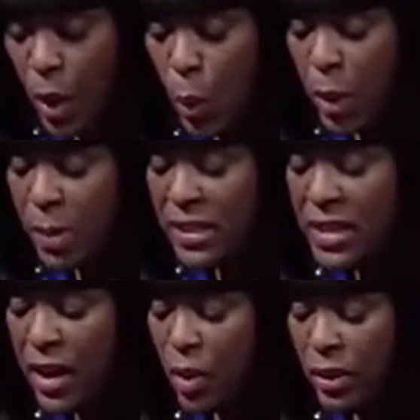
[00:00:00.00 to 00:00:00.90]
We must
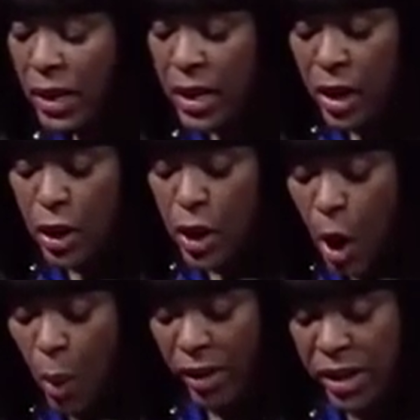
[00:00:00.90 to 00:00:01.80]
not only
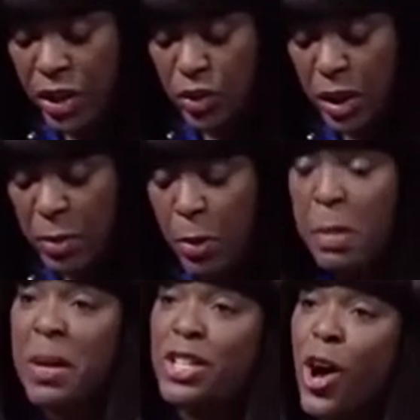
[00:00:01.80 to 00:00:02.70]
know our history, but
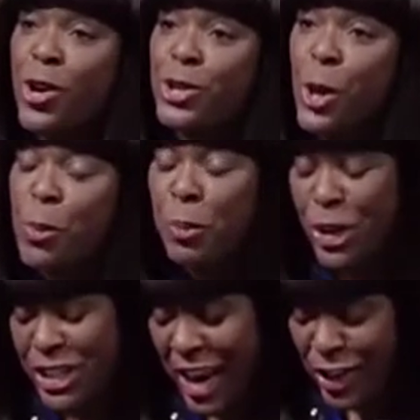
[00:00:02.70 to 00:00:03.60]
we must also
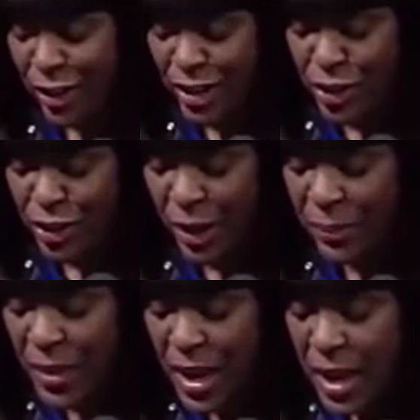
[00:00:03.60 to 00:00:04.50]
protect our history.
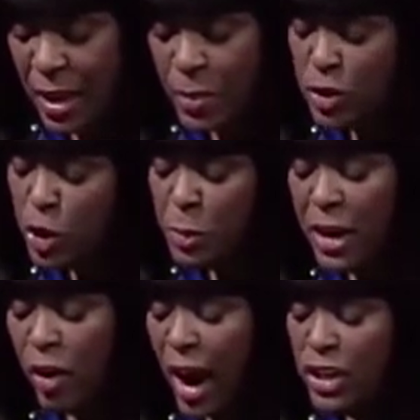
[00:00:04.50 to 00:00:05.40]
Mr.
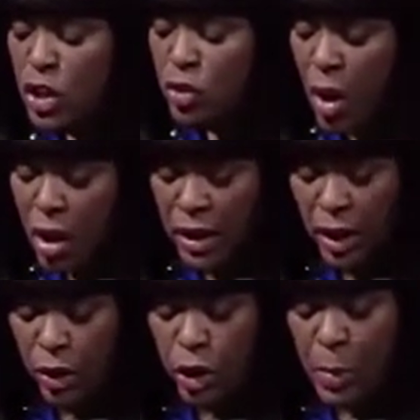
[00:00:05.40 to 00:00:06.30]
Speaker, I strongly
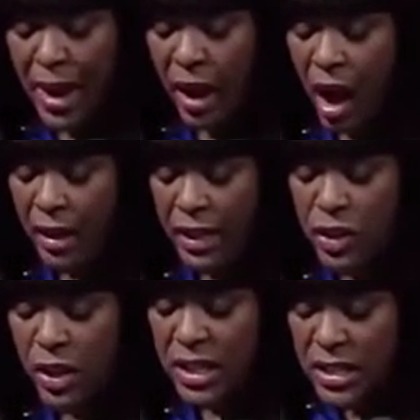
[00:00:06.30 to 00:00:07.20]
urge my colleagues
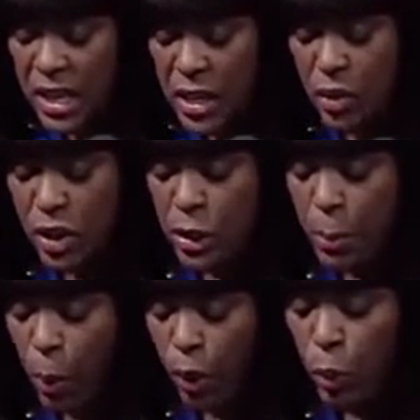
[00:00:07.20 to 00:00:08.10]
to continue this
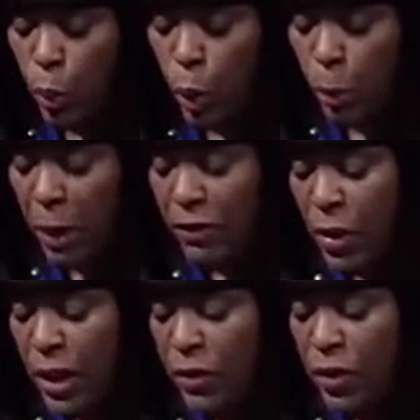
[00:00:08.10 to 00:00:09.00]
important work by
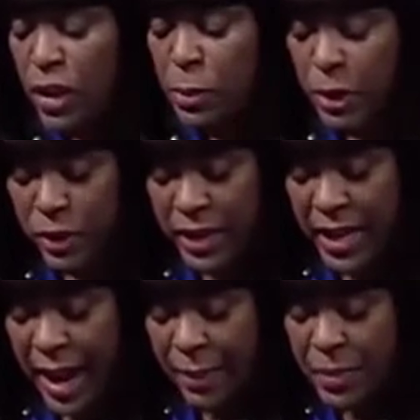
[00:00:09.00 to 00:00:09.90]
voting for this bill
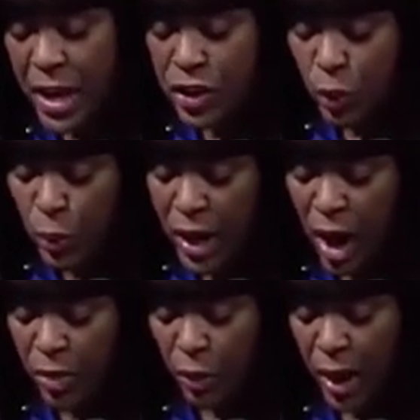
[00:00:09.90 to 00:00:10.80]
today to
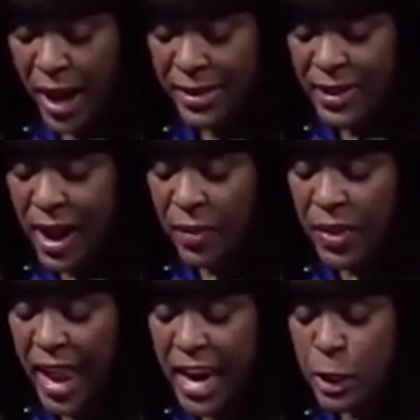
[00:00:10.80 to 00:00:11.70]
reauthorize
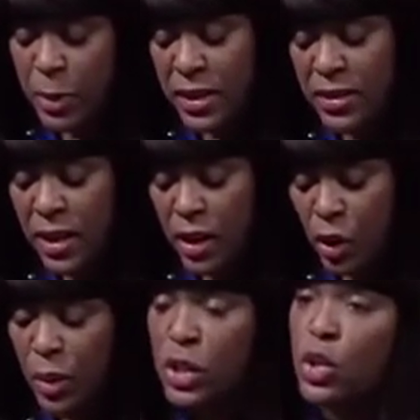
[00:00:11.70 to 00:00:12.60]
the
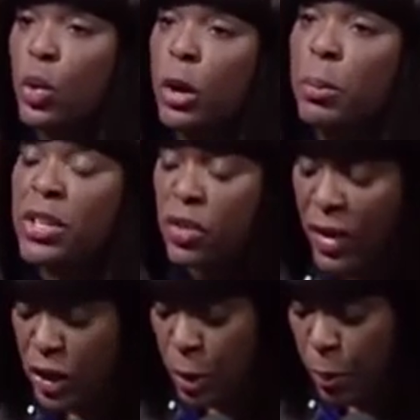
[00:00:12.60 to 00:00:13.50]
HBCU Historic
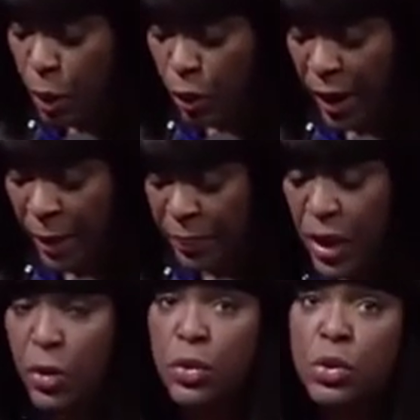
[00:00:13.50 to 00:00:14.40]
Preservation Program
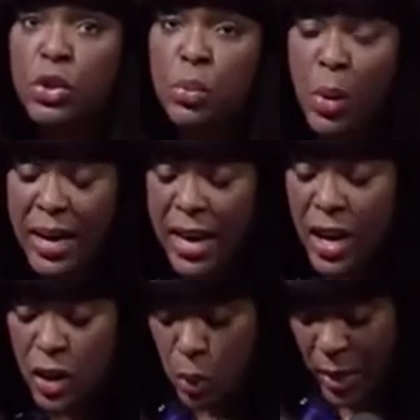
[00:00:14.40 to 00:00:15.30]
through
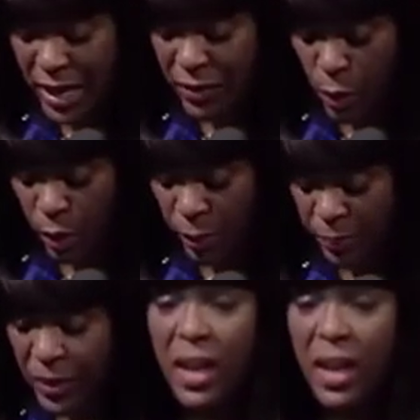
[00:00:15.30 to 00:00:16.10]
2024.